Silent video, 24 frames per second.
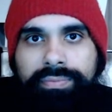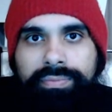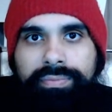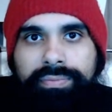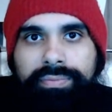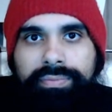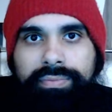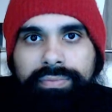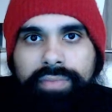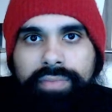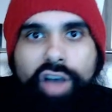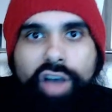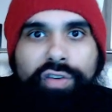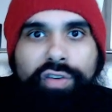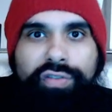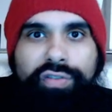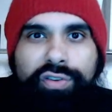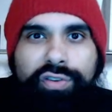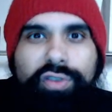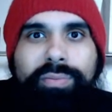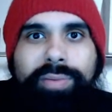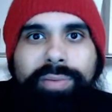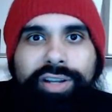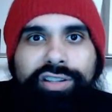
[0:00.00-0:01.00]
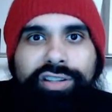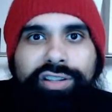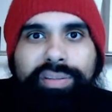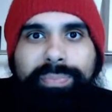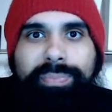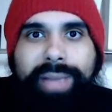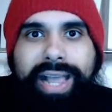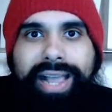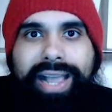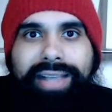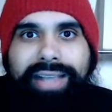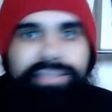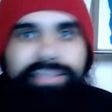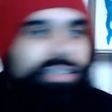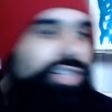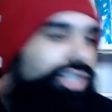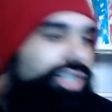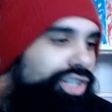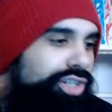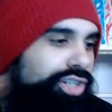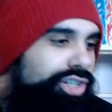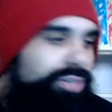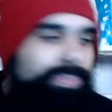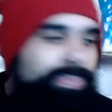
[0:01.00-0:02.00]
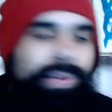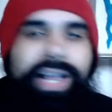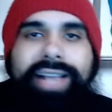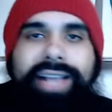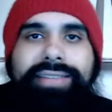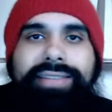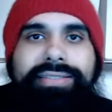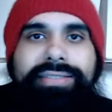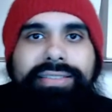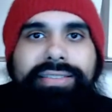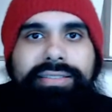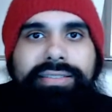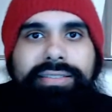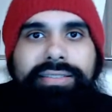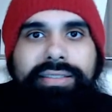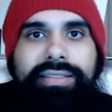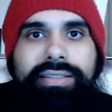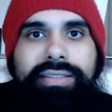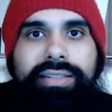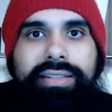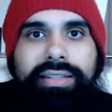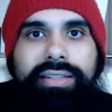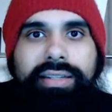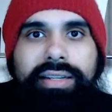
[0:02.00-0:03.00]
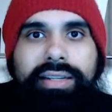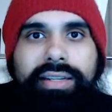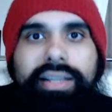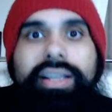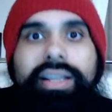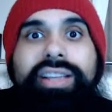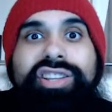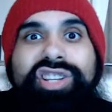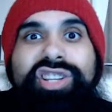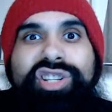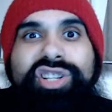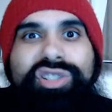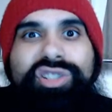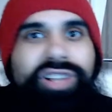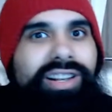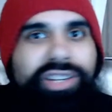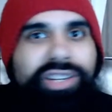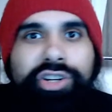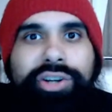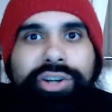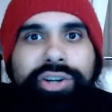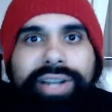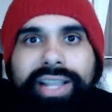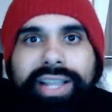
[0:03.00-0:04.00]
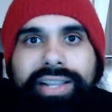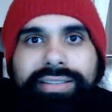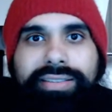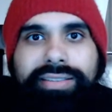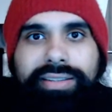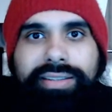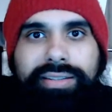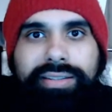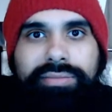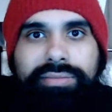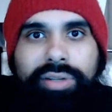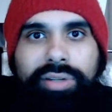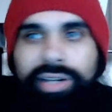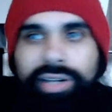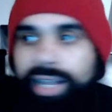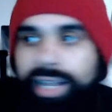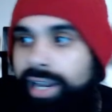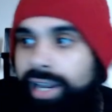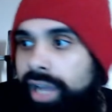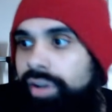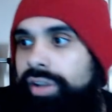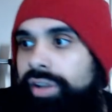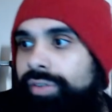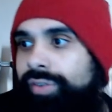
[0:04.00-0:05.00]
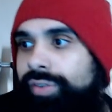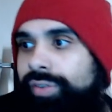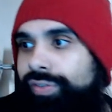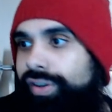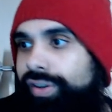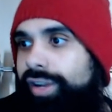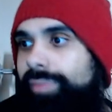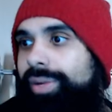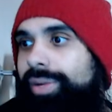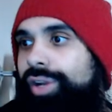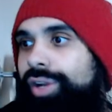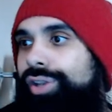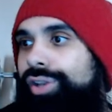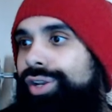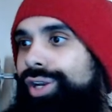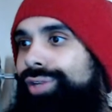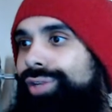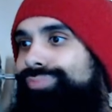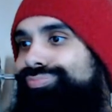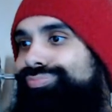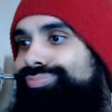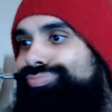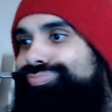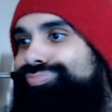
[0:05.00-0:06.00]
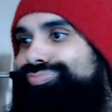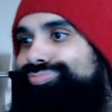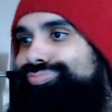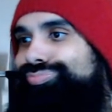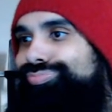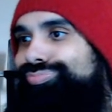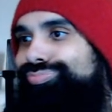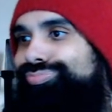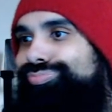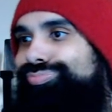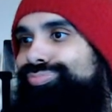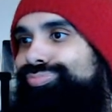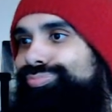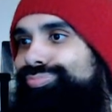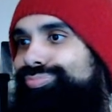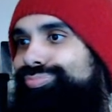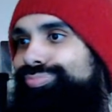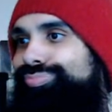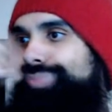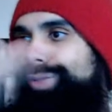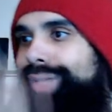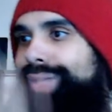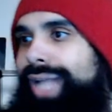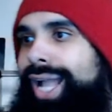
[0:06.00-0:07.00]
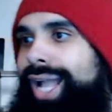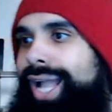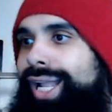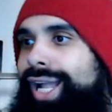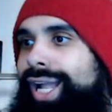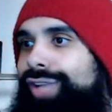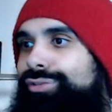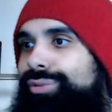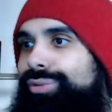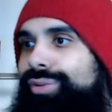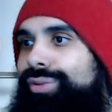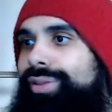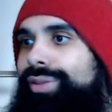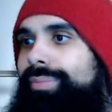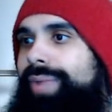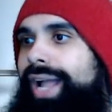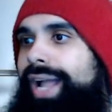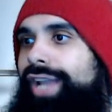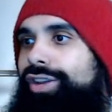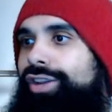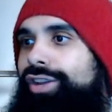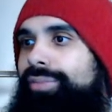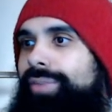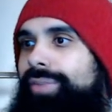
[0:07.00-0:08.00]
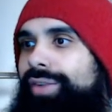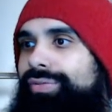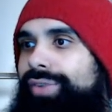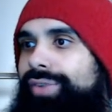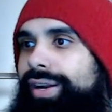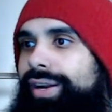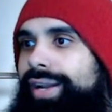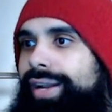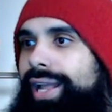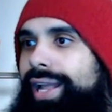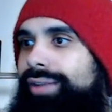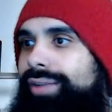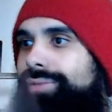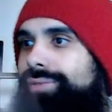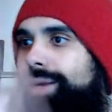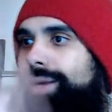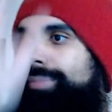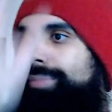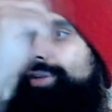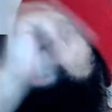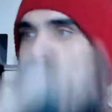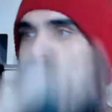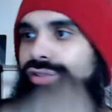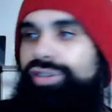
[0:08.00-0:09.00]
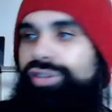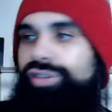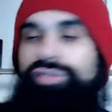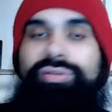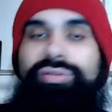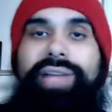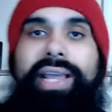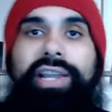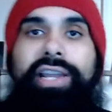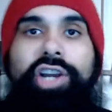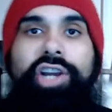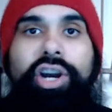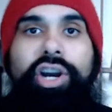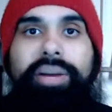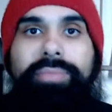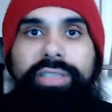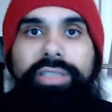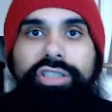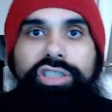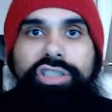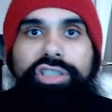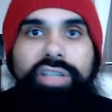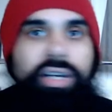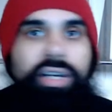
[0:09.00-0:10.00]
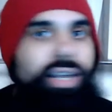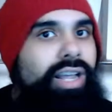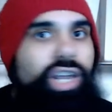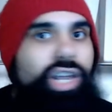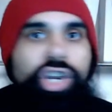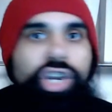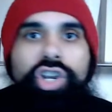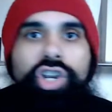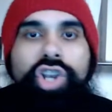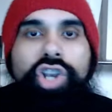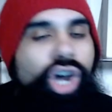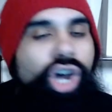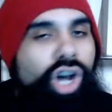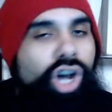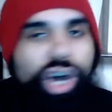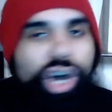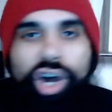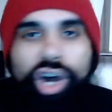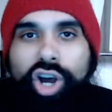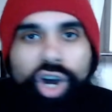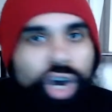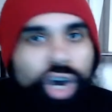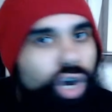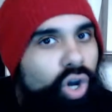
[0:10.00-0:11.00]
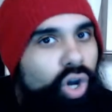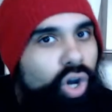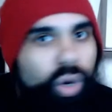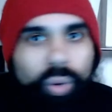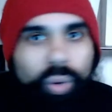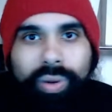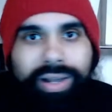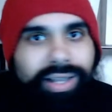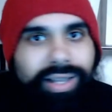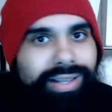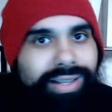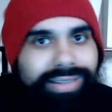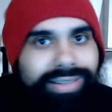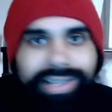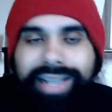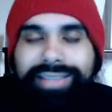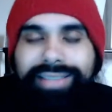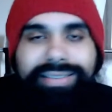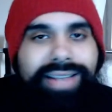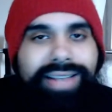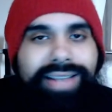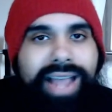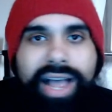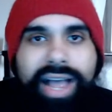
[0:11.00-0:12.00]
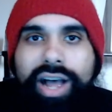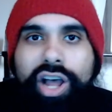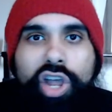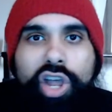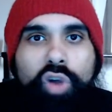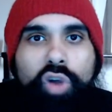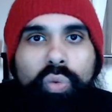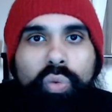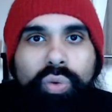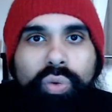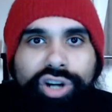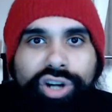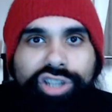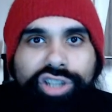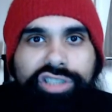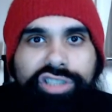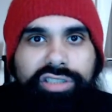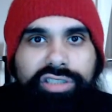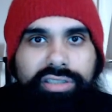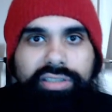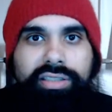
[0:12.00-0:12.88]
A few months pass. A year passes. You, you're lazy. You're like, I don't give a fuck about you now. I got you in the bag. You're my friend now. I'm going to treat you like garbage. No! That's not how it works.